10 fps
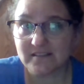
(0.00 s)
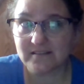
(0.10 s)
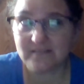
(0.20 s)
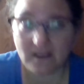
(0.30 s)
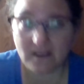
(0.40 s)

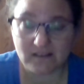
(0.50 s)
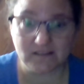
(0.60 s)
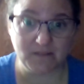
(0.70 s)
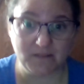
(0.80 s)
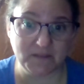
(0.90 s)
not
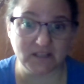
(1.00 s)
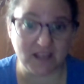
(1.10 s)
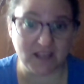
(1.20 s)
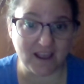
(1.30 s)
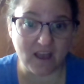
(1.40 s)
something
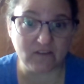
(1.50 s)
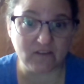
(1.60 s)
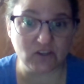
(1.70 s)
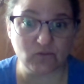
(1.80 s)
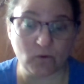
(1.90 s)
they have
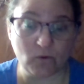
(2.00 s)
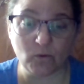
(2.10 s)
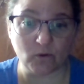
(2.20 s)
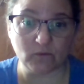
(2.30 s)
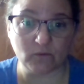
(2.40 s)
control
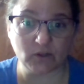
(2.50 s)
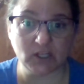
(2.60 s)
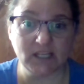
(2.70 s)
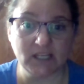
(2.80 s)
over.